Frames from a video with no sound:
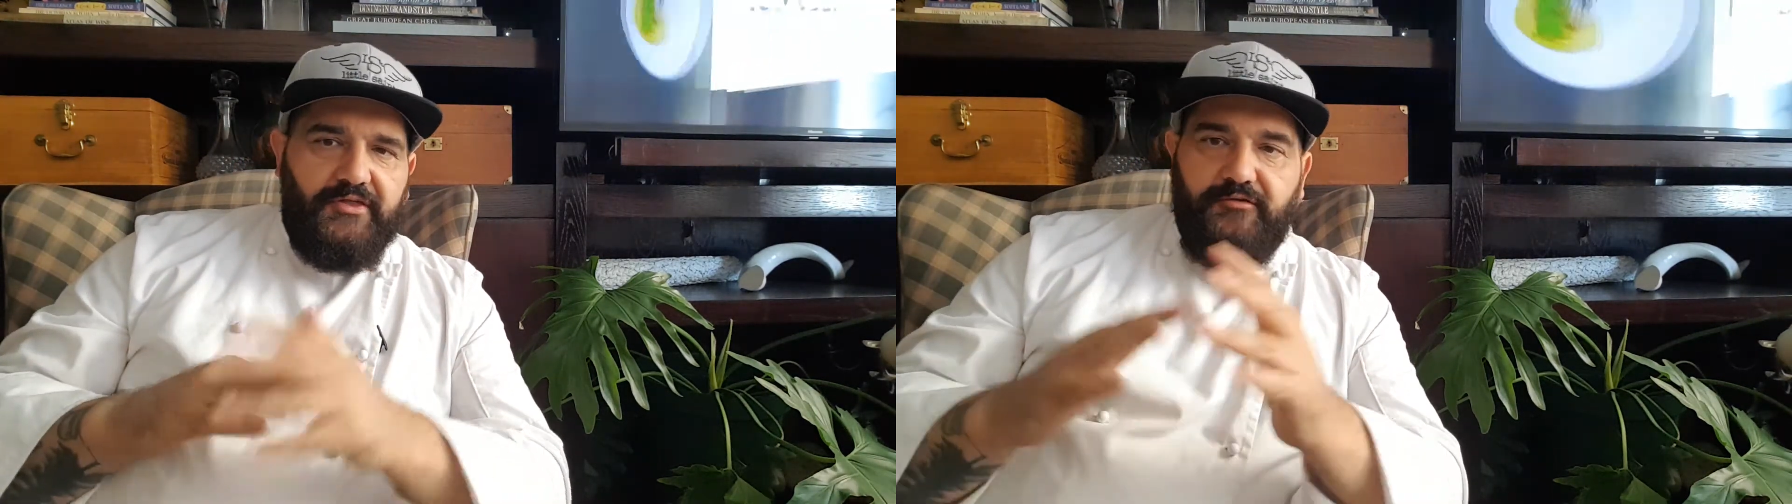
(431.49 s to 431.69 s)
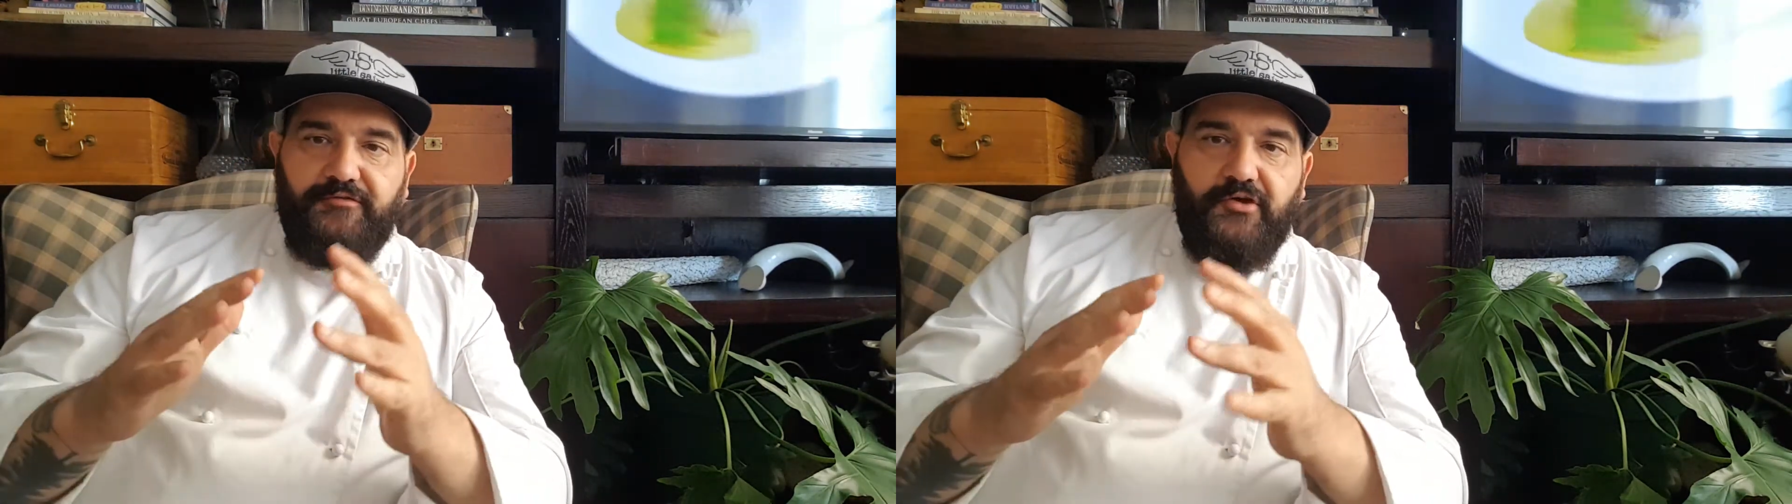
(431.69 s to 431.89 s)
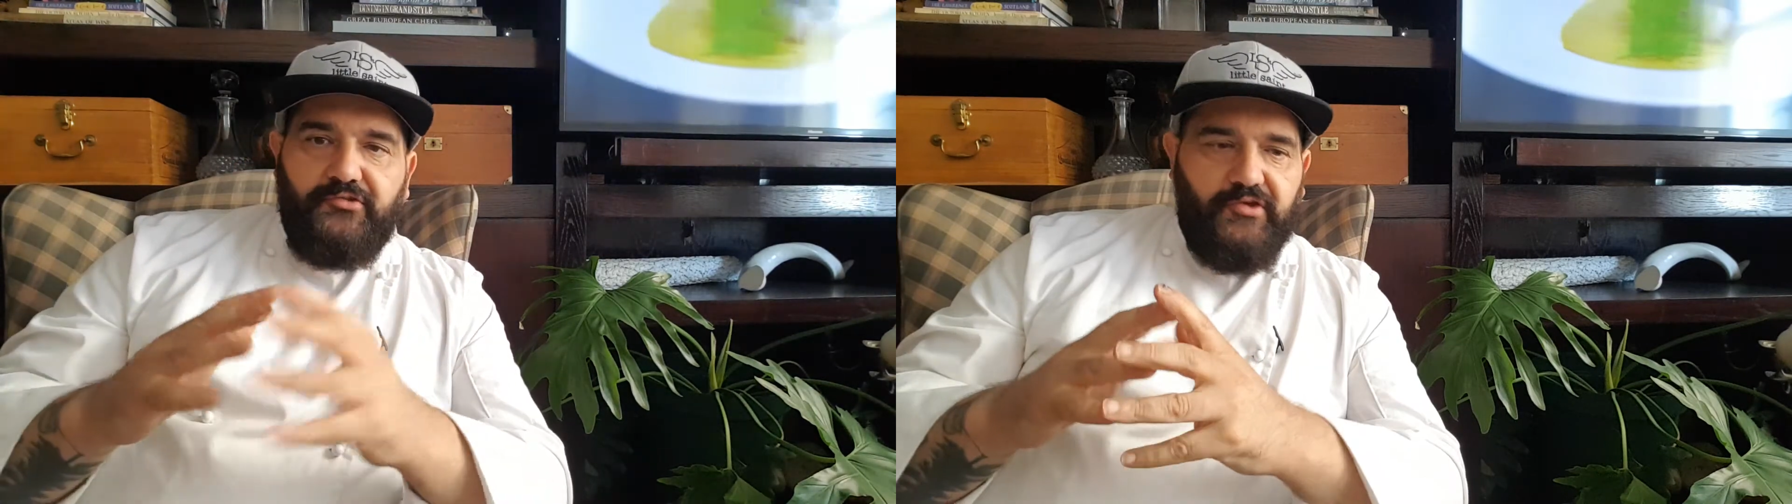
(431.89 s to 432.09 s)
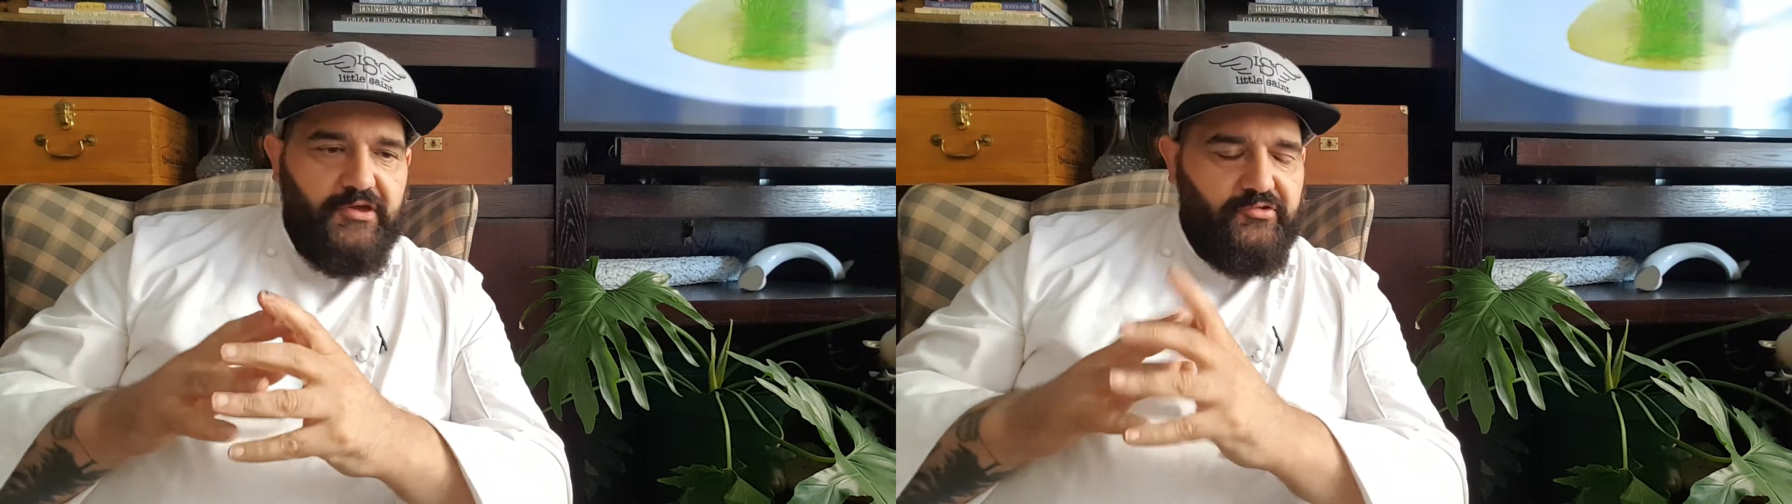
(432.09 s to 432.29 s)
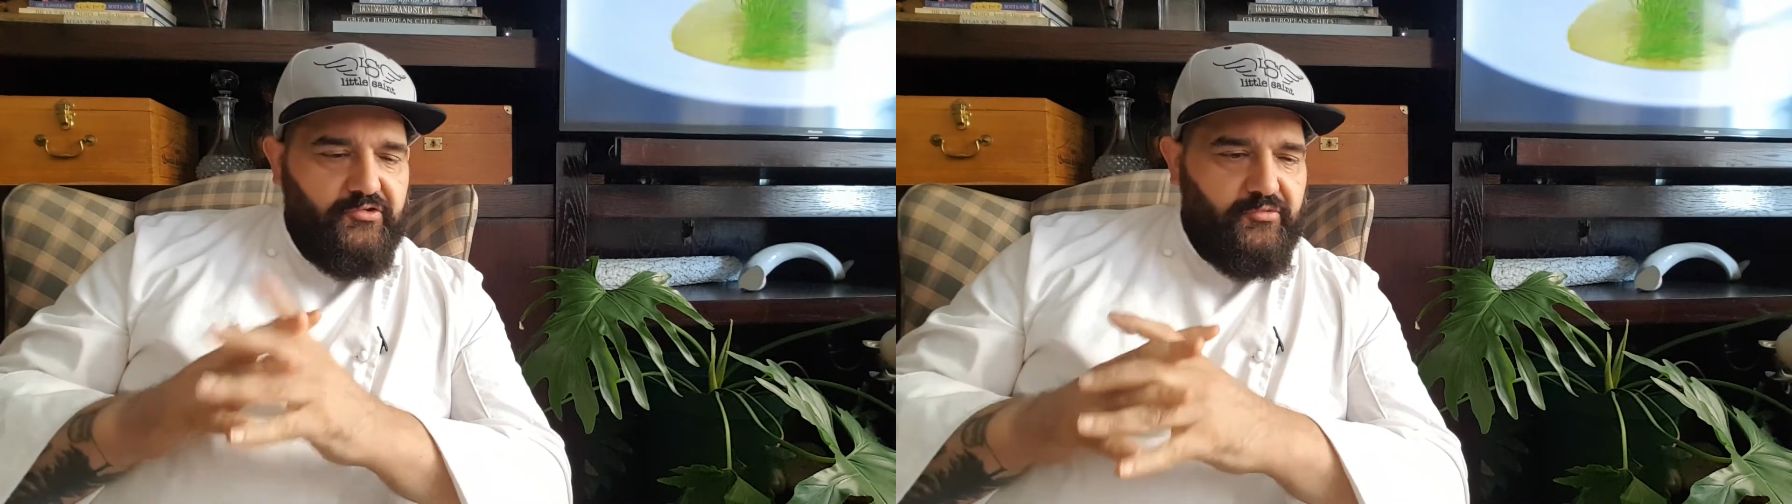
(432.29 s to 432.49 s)
and the first thing
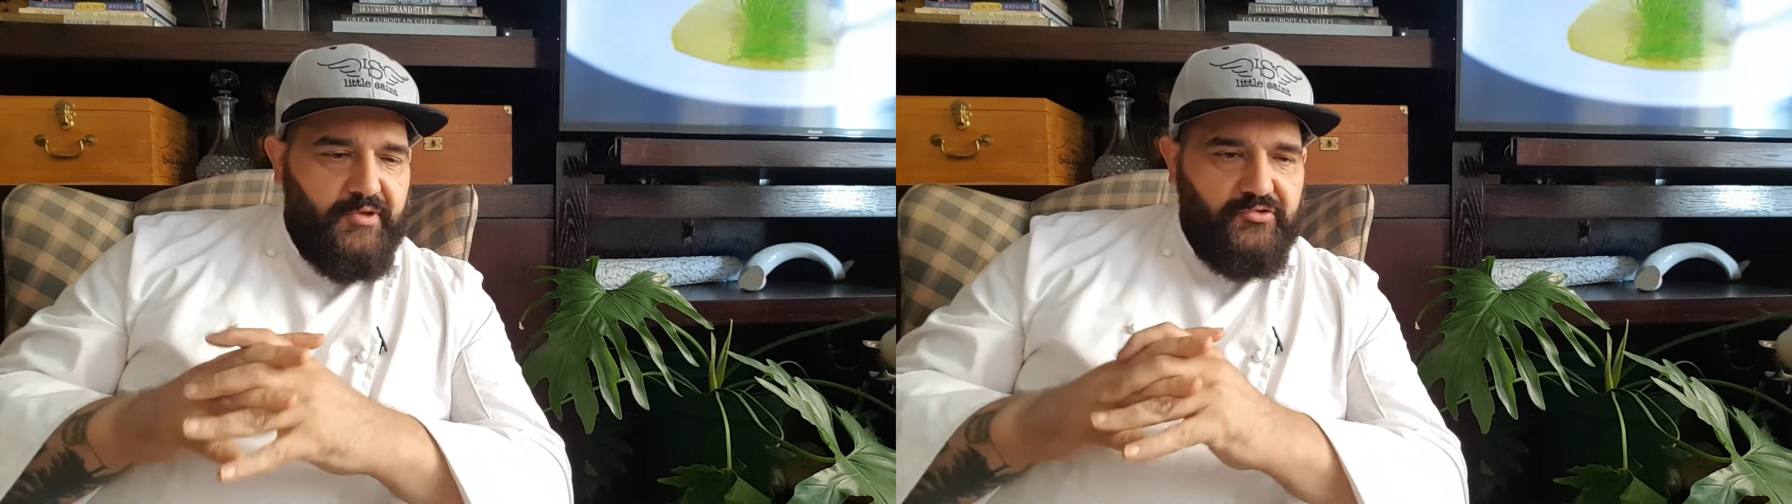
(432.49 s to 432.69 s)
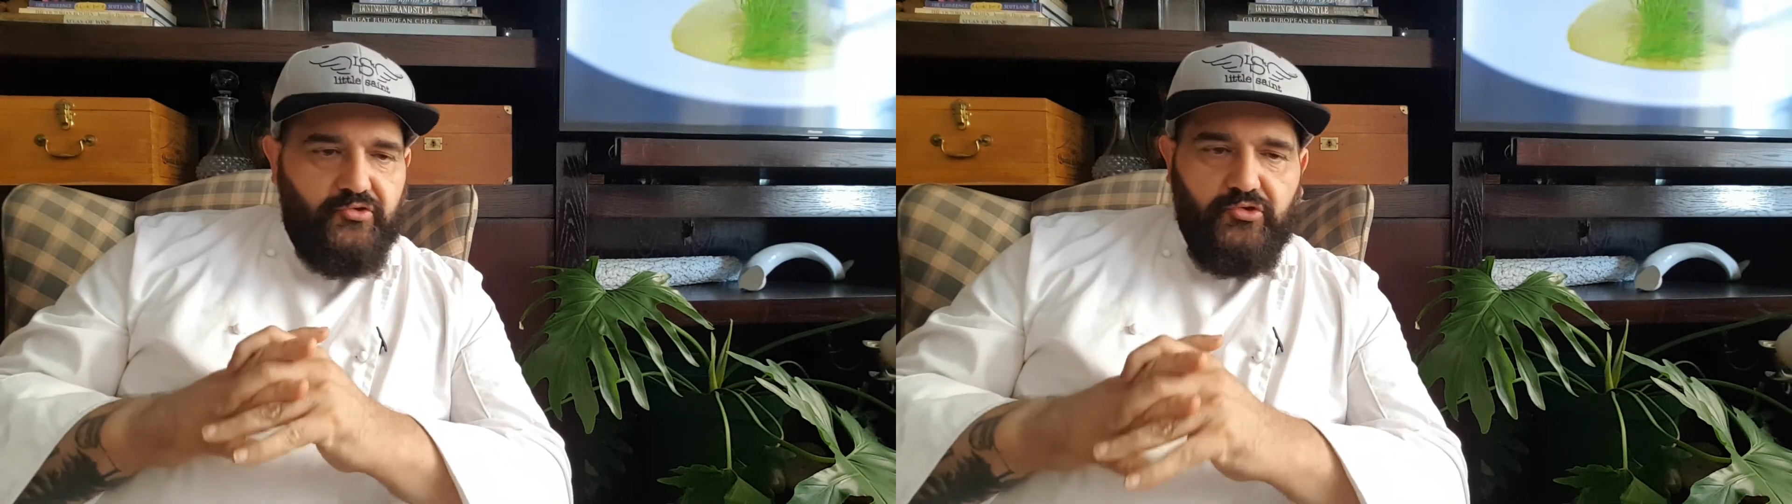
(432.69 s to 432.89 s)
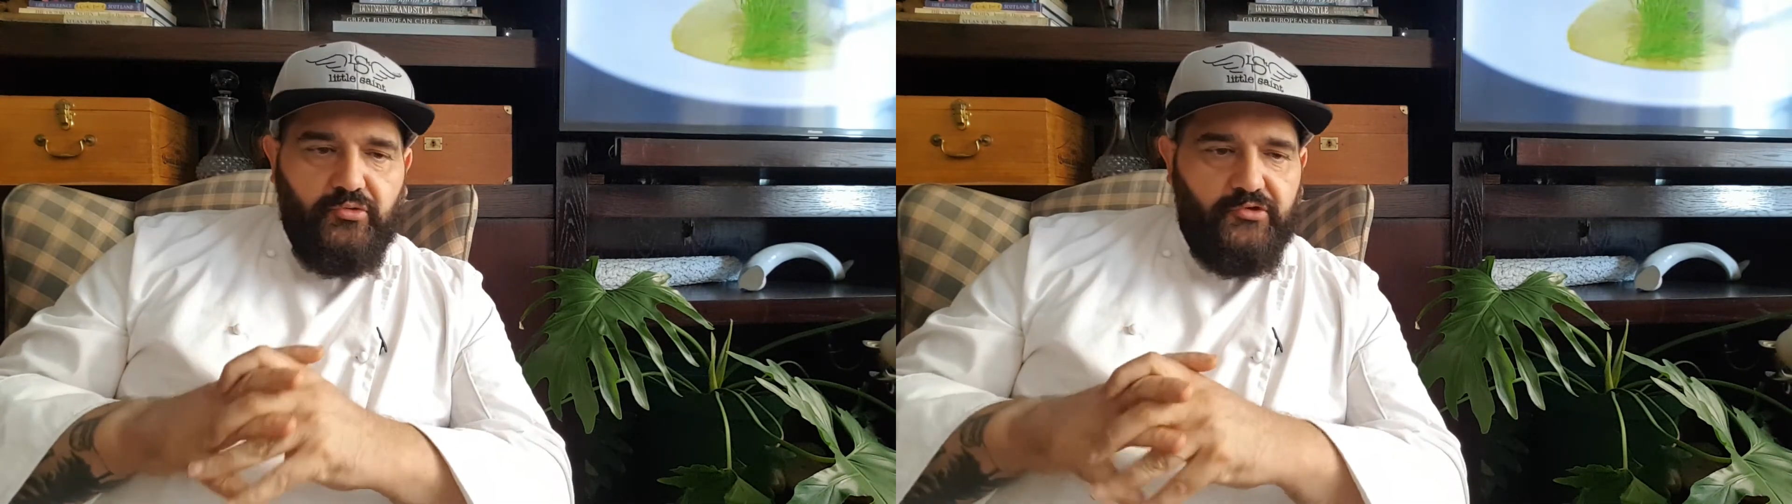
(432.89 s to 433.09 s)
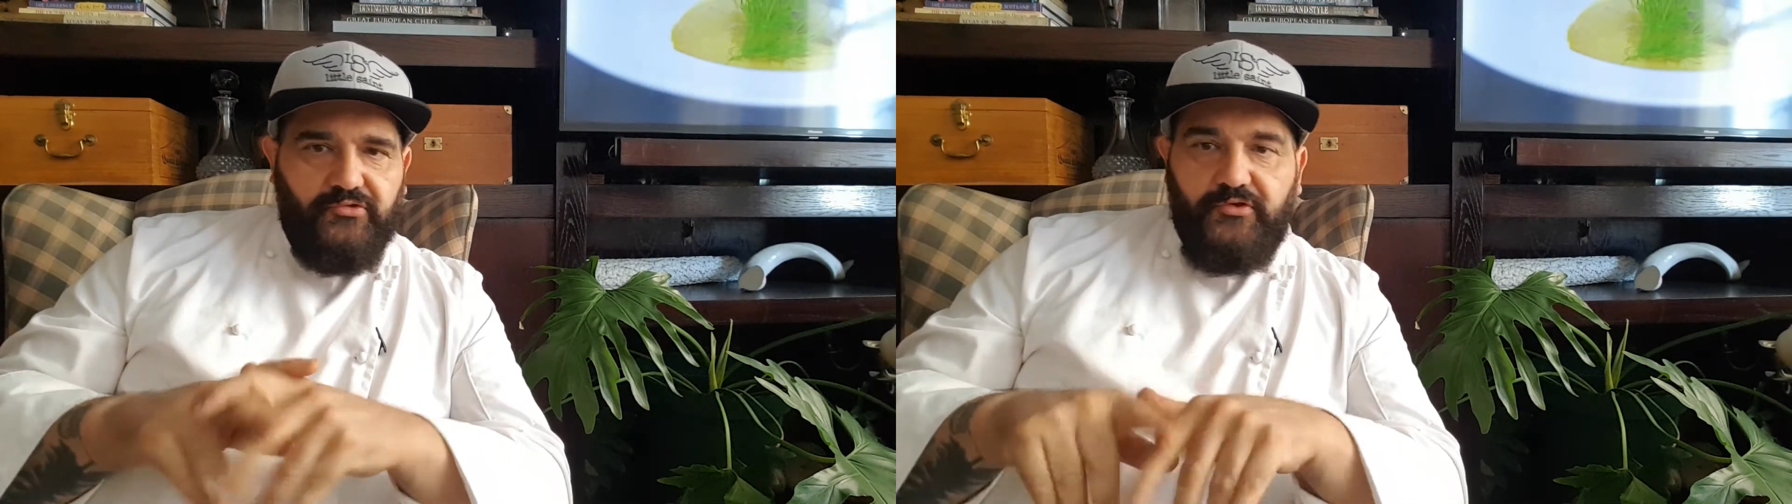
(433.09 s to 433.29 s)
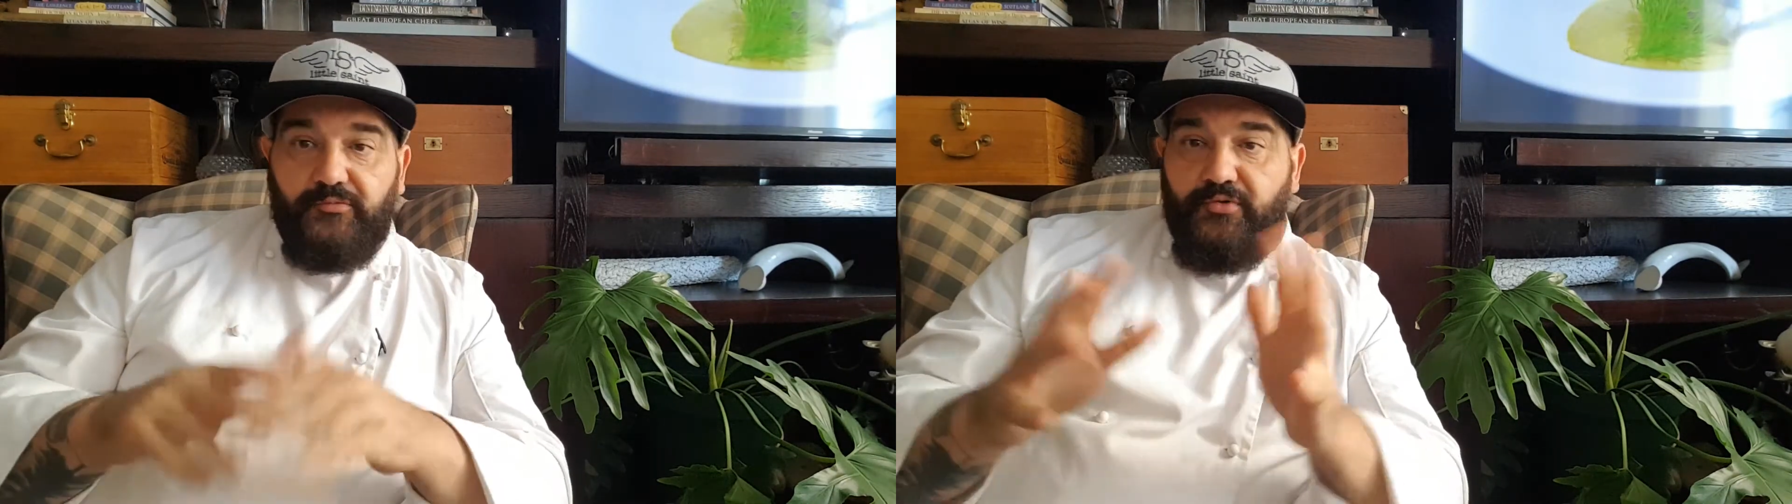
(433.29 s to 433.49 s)
he's teaching me how to do is
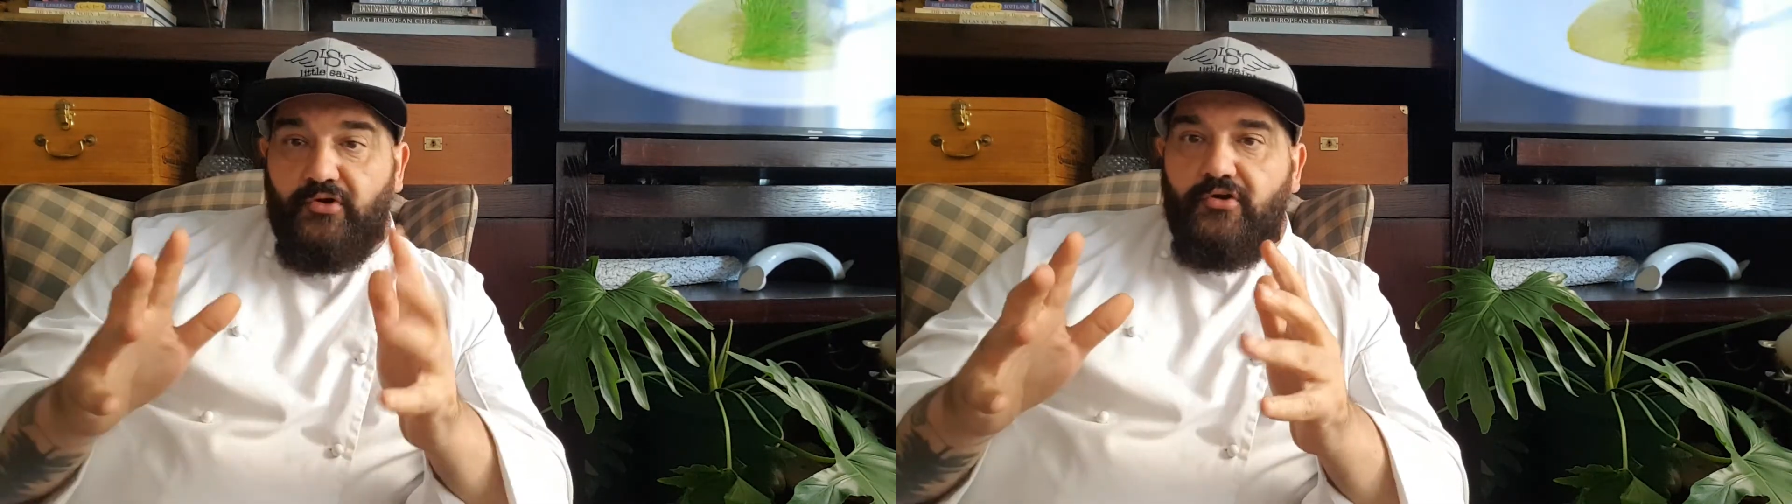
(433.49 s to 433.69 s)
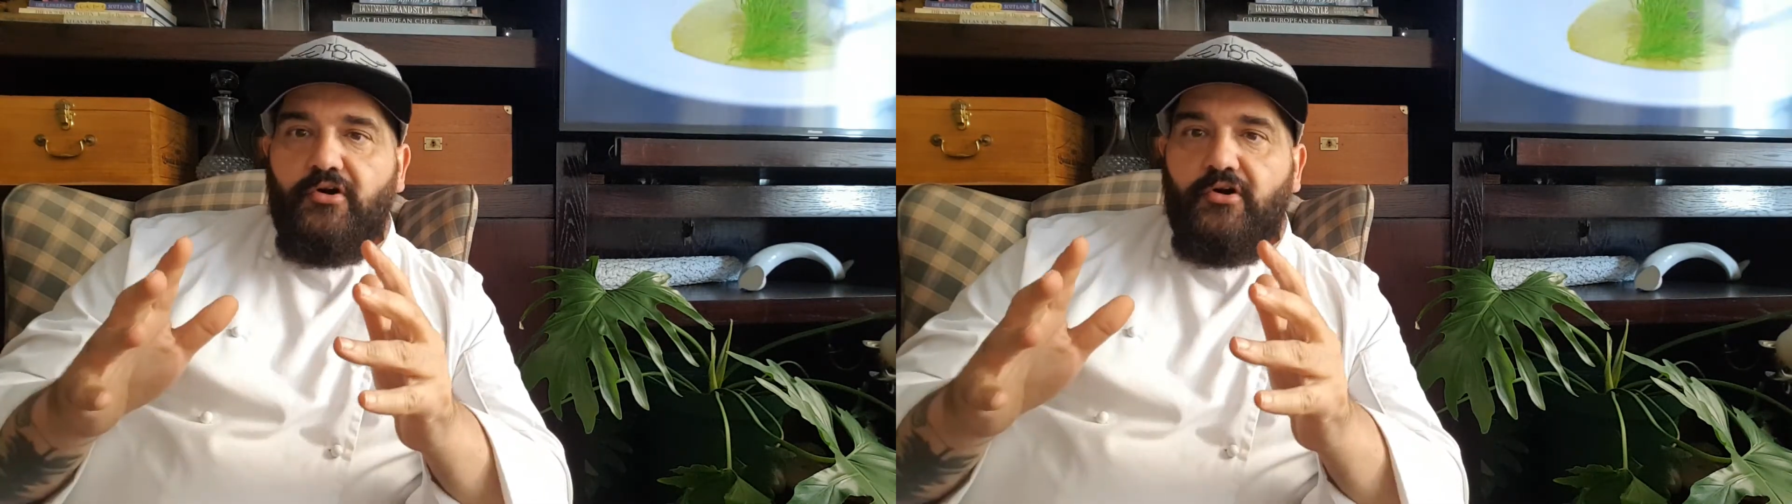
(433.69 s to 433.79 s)
these prawn